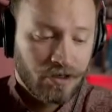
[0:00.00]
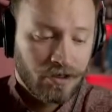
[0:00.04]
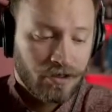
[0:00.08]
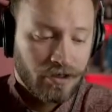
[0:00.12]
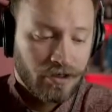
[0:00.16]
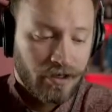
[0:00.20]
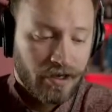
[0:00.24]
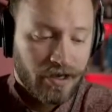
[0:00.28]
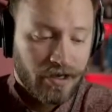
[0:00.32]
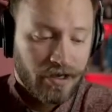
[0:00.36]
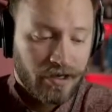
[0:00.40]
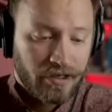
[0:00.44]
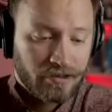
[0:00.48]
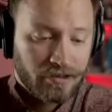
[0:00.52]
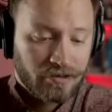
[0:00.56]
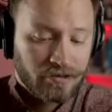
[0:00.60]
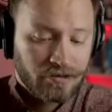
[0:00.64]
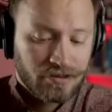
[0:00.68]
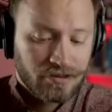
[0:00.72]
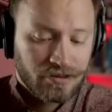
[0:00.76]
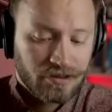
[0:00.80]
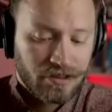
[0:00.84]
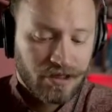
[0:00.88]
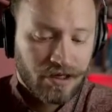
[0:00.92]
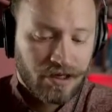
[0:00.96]
And
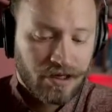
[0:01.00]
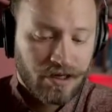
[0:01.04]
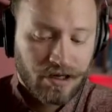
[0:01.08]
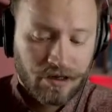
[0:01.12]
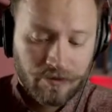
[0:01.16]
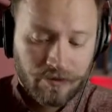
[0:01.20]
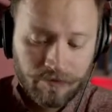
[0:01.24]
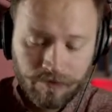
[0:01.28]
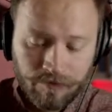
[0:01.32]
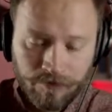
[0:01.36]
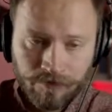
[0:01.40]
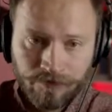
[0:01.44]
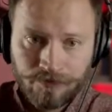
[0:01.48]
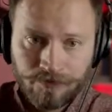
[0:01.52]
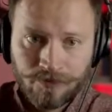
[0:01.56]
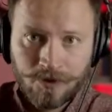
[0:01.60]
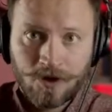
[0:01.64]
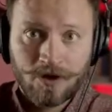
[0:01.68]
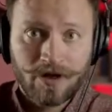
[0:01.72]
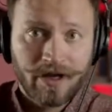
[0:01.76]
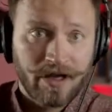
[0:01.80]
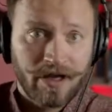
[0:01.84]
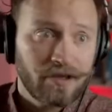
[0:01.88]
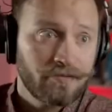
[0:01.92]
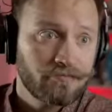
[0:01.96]

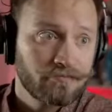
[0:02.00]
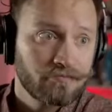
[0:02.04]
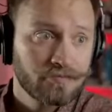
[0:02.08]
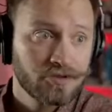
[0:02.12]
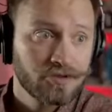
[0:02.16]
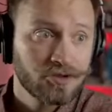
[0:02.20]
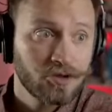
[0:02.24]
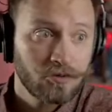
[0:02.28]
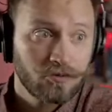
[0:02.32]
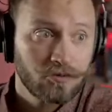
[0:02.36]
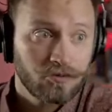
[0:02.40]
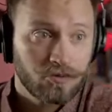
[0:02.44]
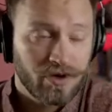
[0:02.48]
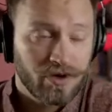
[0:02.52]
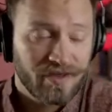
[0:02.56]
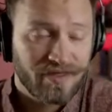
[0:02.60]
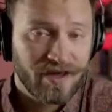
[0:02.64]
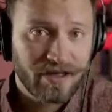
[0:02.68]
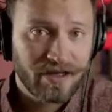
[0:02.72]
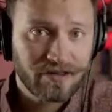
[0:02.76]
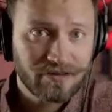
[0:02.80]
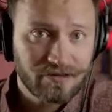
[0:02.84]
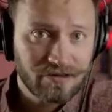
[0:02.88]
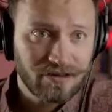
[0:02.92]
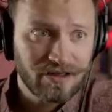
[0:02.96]
okay, so with
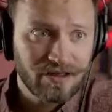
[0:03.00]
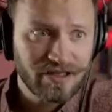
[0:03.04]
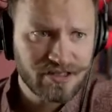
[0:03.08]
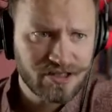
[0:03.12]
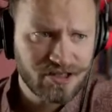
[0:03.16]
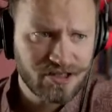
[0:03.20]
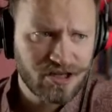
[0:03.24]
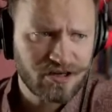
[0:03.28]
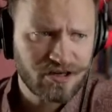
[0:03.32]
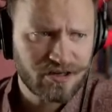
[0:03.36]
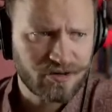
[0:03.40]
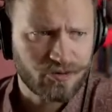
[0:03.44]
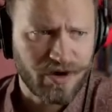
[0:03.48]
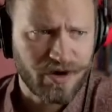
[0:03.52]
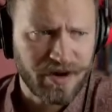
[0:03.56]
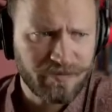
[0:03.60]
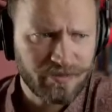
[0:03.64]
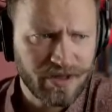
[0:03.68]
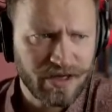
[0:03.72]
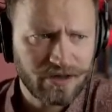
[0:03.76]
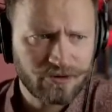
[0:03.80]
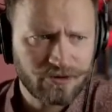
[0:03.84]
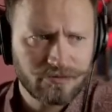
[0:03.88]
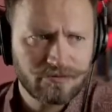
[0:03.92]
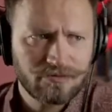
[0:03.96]
that, let's start the ramp
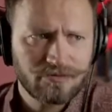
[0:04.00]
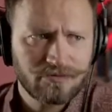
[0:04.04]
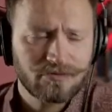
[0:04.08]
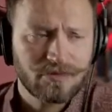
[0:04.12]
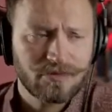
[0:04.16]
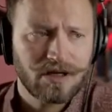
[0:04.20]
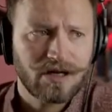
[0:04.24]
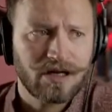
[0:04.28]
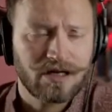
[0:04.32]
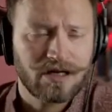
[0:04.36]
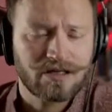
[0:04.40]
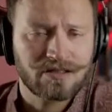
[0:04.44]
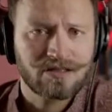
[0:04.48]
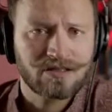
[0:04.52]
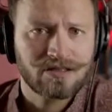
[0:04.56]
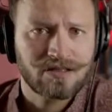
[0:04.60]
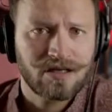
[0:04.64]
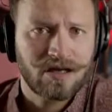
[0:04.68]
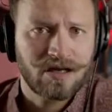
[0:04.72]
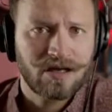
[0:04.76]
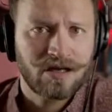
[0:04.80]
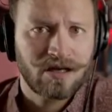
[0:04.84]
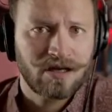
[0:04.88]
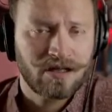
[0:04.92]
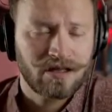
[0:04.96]
down. As
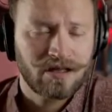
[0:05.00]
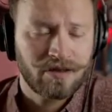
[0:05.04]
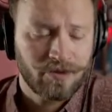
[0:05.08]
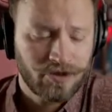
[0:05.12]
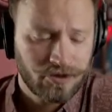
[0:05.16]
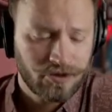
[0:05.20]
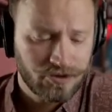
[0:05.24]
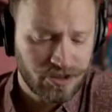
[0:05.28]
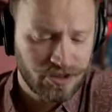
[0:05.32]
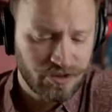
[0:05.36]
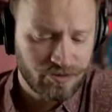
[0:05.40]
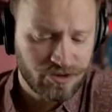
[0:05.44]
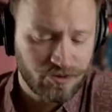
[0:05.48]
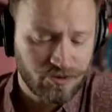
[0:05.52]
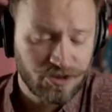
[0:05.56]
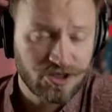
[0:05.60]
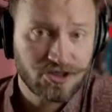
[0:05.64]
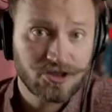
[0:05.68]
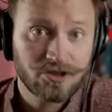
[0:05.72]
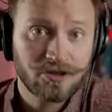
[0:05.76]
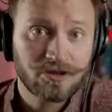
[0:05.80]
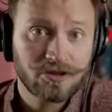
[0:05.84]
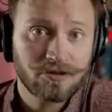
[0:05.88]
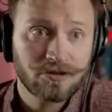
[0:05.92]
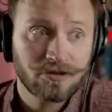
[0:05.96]
amigo James
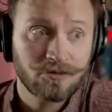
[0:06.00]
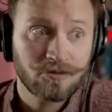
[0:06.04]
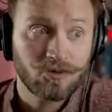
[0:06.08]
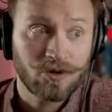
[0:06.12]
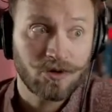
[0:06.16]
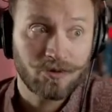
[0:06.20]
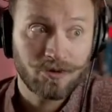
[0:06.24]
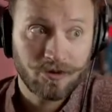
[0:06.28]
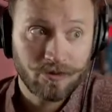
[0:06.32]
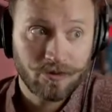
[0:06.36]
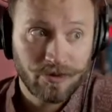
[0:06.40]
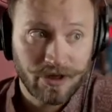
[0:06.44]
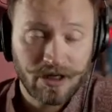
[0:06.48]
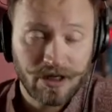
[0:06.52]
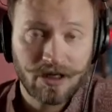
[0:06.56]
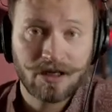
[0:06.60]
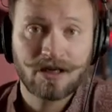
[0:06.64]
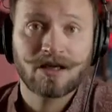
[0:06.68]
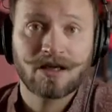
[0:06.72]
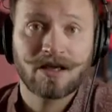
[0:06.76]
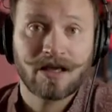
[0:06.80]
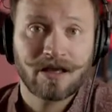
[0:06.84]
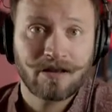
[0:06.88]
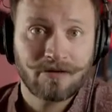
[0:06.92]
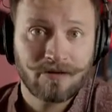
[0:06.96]
mentioned, we will
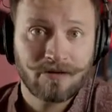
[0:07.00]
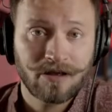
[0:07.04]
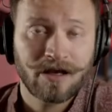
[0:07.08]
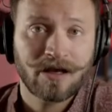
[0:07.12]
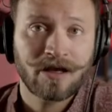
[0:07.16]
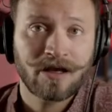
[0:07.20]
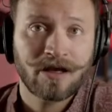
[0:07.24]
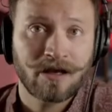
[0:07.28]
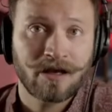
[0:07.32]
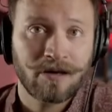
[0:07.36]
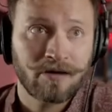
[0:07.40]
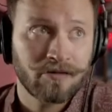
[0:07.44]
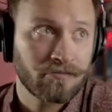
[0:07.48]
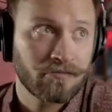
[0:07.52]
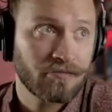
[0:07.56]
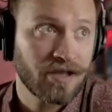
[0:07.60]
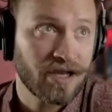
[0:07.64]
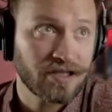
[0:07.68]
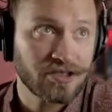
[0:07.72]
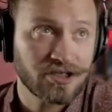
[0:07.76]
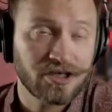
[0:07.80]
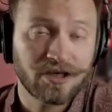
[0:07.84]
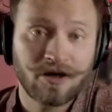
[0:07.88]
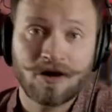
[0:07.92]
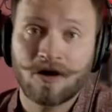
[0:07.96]
be
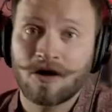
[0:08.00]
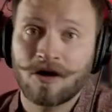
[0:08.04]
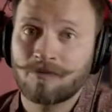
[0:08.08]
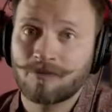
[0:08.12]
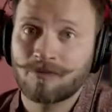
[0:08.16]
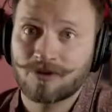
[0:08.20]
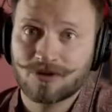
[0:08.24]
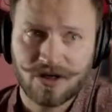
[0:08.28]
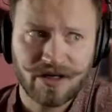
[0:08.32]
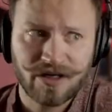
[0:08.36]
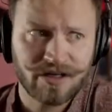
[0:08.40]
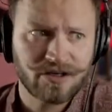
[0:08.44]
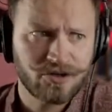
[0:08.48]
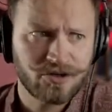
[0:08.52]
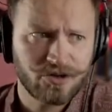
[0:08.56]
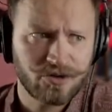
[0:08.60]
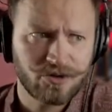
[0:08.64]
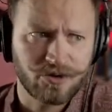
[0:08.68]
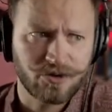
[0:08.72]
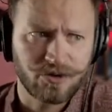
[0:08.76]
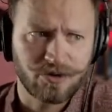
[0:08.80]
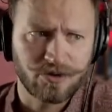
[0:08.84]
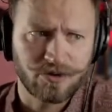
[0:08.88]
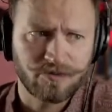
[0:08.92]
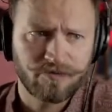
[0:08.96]
catching up, trying
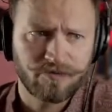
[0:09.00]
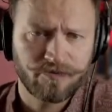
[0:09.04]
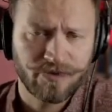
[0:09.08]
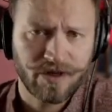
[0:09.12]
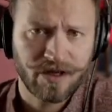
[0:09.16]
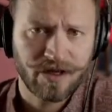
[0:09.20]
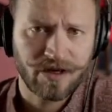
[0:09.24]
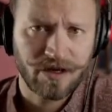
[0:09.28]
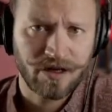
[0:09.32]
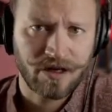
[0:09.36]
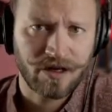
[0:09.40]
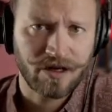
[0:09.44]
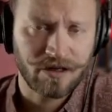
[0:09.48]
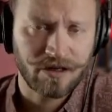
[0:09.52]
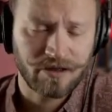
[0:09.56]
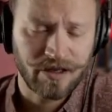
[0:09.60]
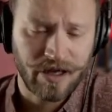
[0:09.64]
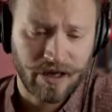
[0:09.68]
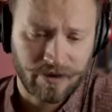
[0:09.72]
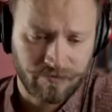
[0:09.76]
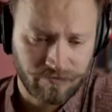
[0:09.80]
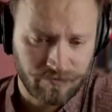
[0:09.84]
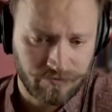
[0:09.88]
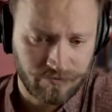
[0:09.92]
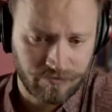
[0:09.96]
to,
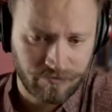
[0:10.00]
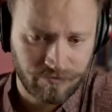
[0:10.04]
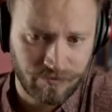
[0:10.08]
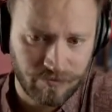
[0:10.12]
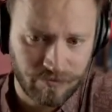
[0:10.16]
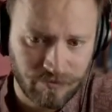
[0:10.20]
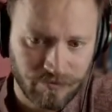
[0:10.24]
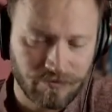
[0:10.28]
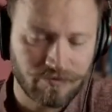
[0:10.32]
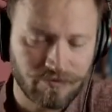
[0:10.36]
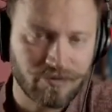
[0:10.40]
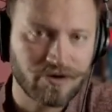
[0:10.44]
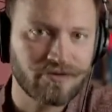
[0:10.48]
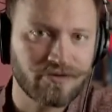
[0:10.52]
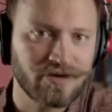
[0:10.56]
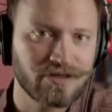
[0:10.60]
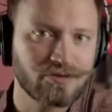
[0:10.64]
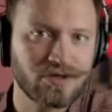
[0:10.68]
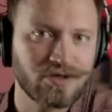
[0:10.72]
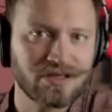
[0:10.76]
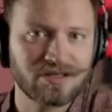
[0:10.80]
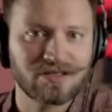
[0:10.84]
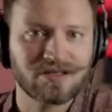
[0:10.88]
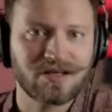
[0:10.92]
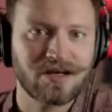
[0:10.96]
PerfBytes
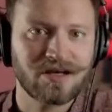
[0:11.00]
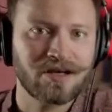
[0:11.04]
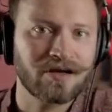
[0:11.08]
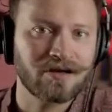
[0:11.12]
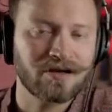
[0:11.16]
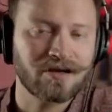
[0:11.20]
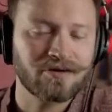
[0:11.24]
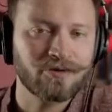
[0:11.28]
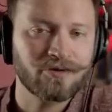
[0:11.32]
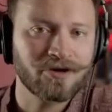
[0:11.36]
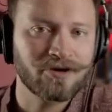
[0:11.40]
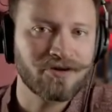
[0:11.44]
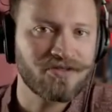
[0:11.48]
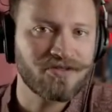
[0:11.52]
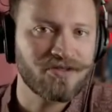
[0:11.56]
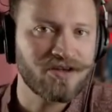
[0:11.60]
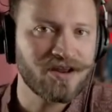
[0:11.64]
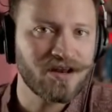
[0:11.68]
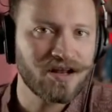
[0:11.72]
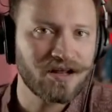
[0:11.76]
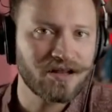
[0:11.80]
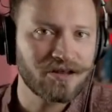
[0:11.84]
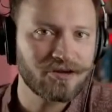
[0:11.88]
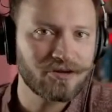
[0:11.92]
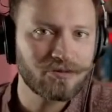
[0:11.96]
was running
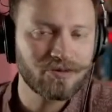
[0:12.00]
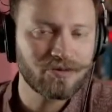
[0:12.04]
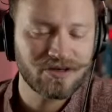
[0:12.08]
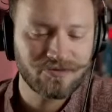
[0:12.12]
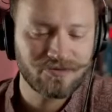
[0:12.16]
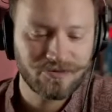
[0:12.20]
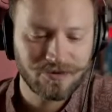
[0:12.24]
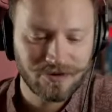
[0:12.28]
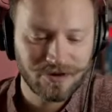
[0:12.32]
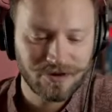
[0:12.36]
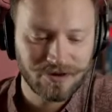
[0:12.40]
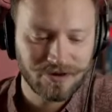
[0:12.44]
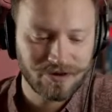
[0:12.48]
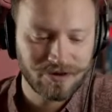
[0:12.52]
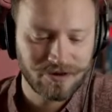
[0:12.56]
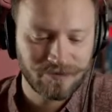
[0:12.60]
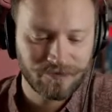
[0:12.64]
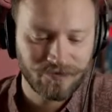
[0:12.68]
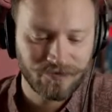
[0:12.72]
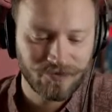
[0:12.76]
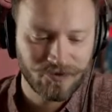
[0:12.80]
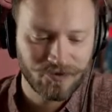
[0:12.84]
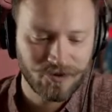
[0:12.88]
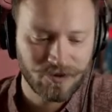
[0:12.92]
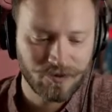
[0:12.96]
thin a little bit for a
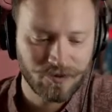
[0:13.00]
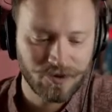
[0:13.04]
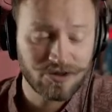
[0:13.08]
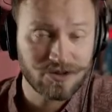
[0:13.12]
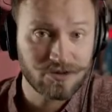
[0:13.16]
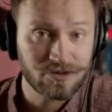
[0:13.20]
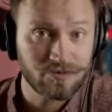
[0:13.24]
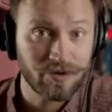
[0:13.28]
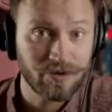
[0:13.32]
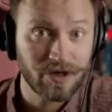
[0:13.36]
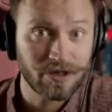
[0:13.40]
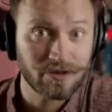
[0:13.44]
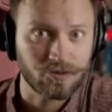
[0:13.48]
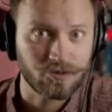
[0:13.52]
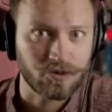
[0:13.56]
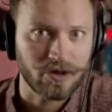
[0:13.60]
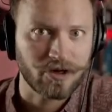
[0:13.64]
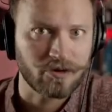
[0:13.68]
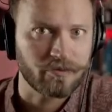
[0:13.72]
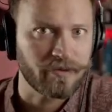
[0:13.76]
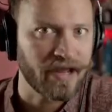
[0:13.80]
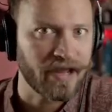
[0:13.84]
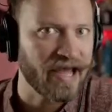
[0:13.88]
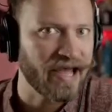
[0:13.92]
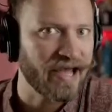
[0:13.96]
few months, but we're
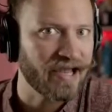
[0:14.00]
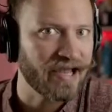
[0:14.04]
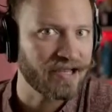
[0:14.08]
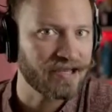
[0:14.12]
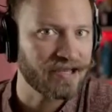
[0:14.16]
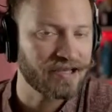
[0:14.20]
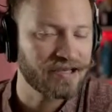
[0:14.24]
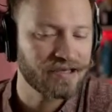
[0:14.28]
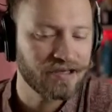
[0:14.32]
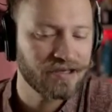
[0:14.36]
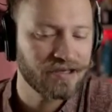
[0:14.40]
back.